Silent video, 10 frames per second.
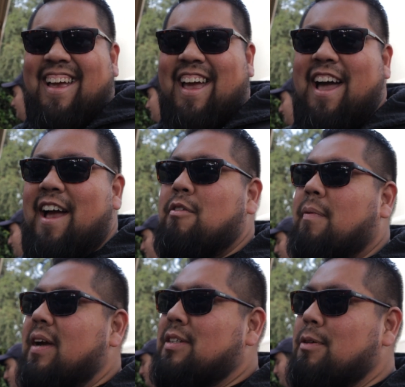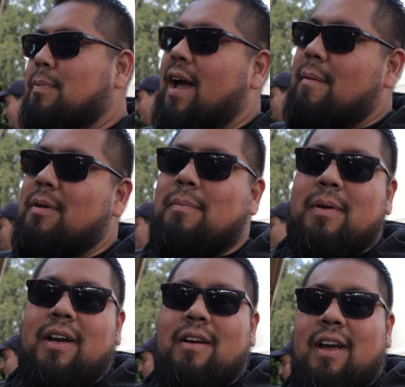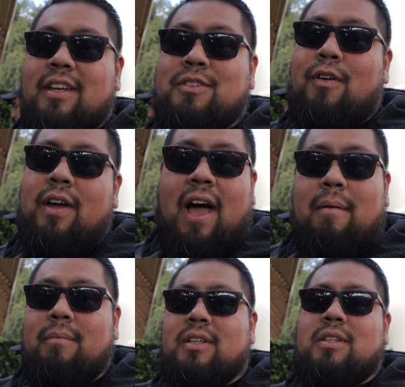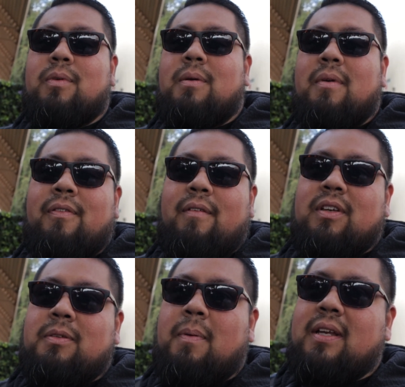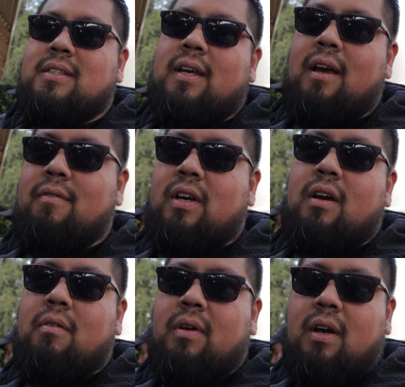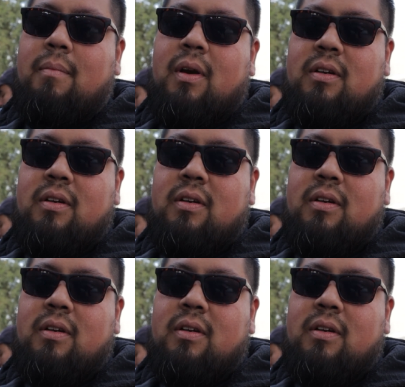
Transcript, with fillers: Yeah, everybody's super happy to be here. It's fun. I'm, this is one of my favorite spots every year we come